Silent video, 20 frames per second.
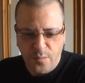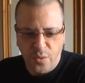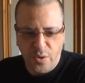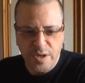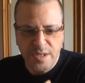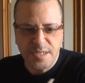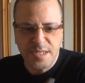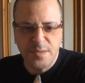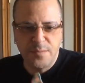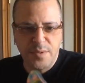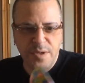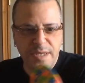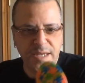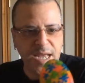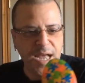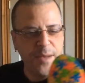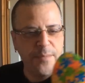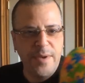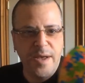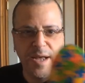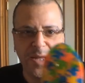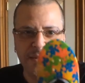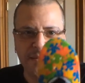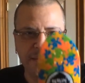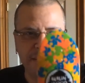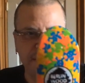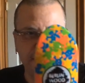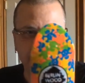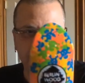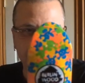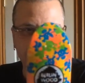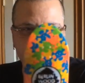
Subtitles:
pointed, but yeah, man.